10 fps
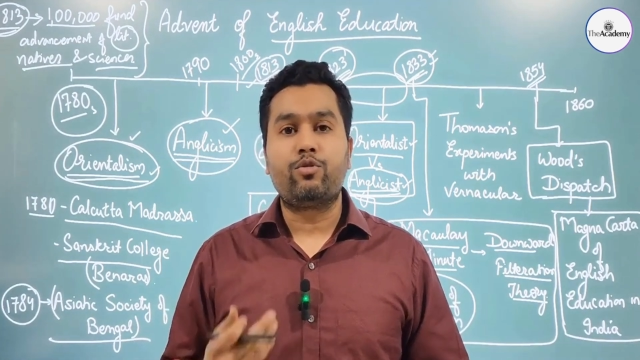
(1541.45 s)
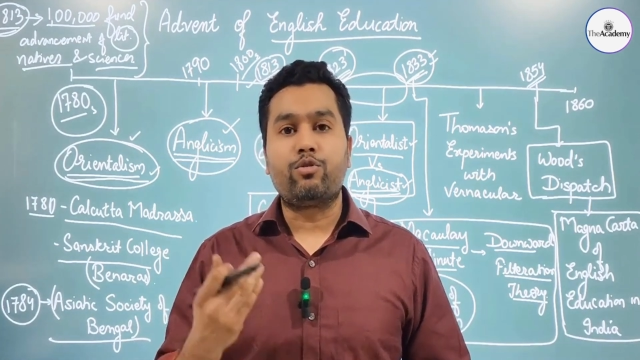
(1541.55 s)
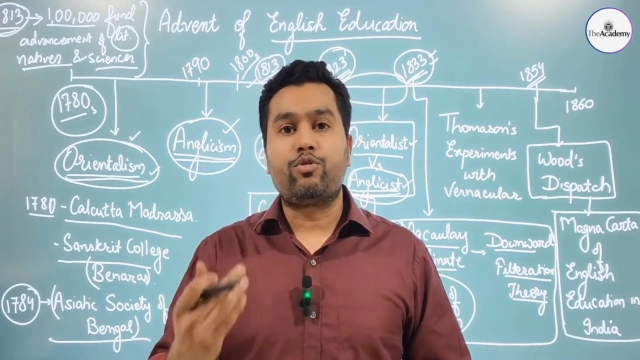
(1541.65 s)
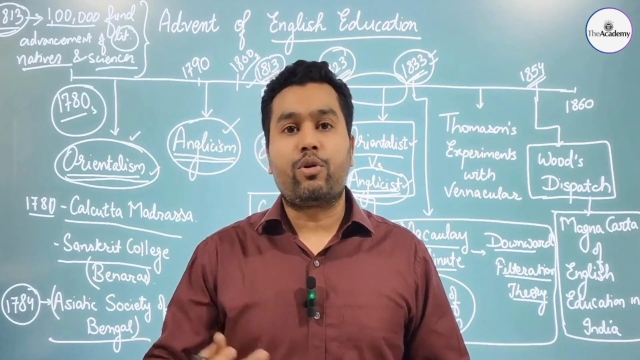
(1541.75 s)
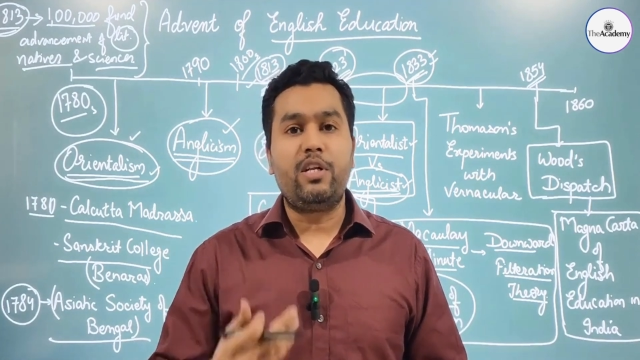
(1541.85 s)

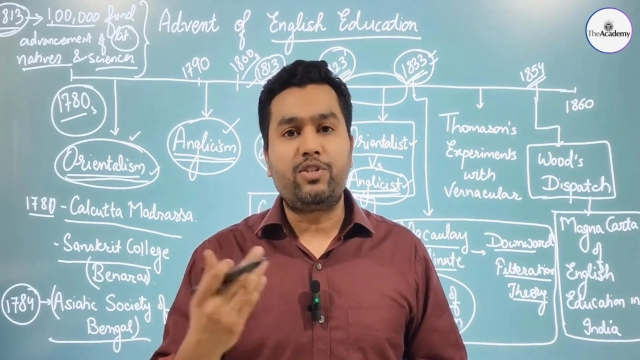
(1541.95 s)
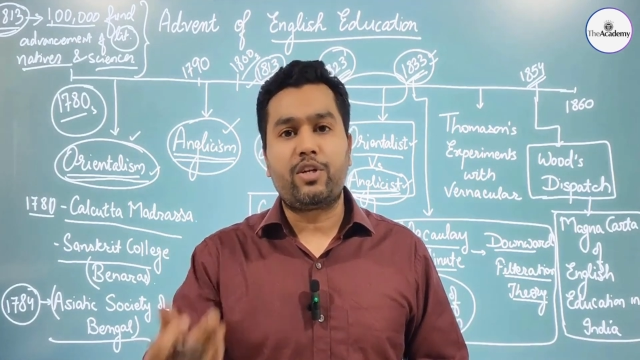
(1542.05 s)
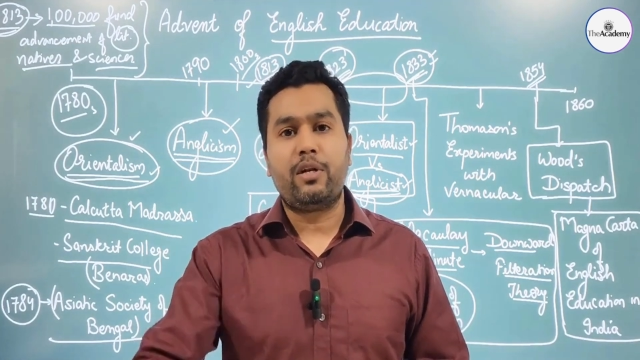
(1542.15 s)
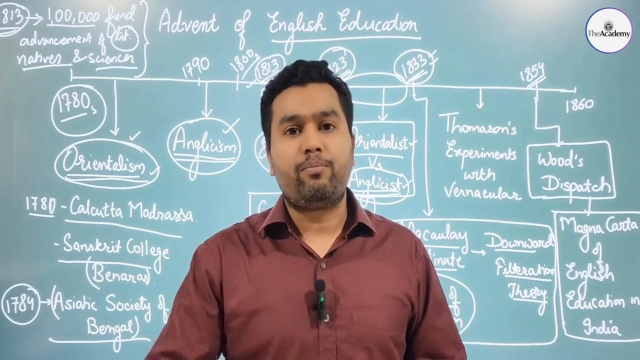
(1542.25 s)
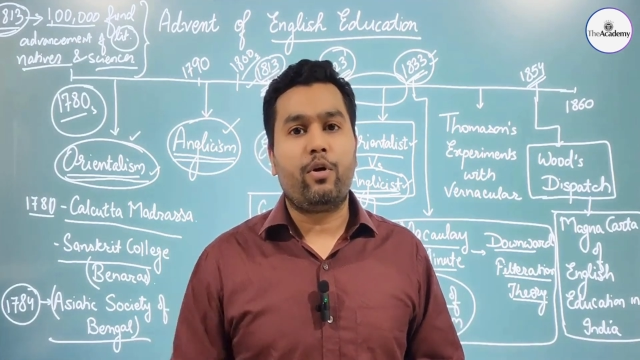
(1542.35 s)

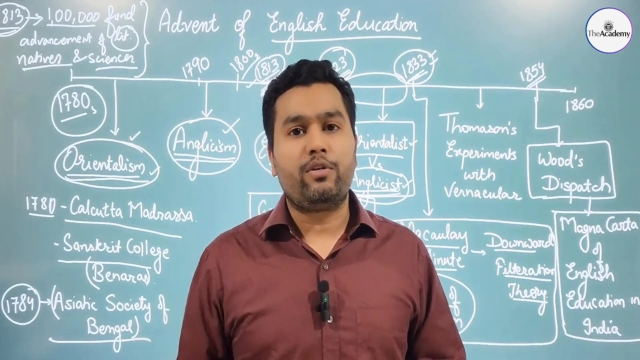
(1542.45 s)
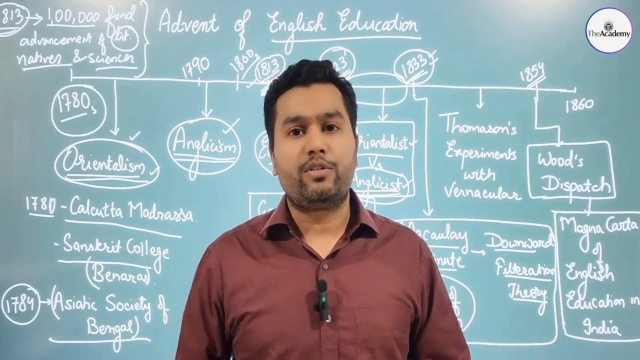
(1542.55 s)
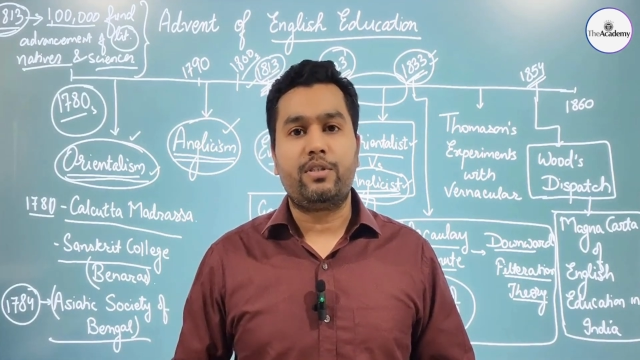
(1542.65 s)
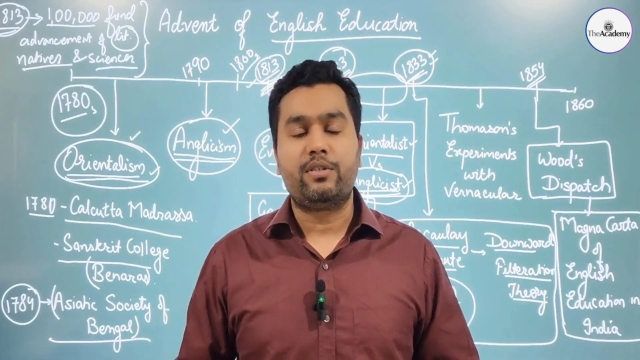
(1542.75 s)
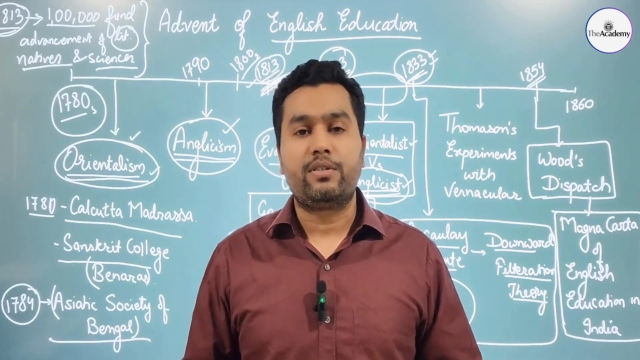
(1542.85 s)
socio-cultural
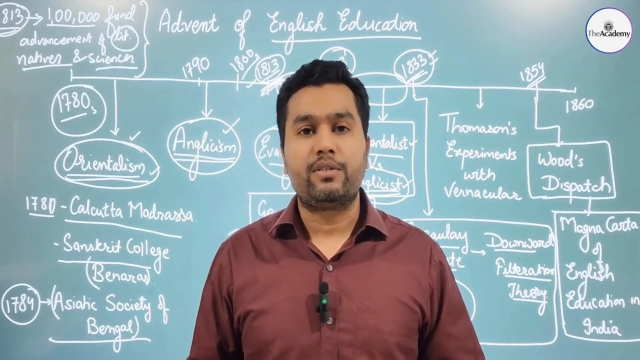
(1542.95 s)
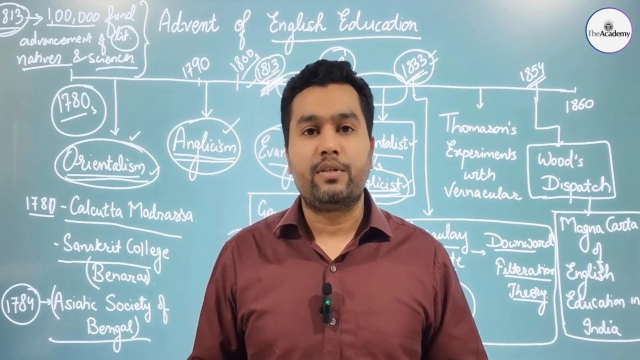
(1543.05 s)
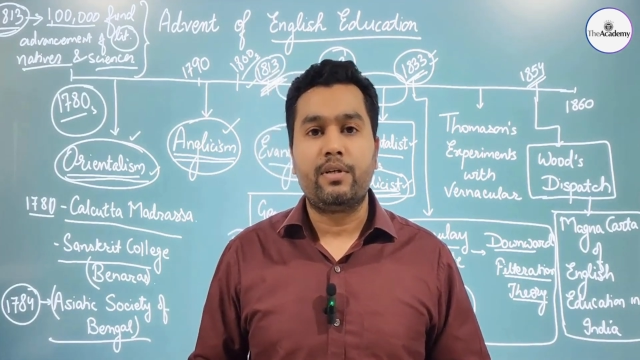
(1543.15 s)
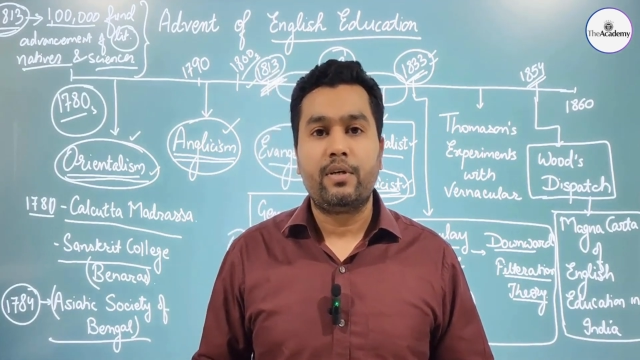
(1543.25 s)
policies.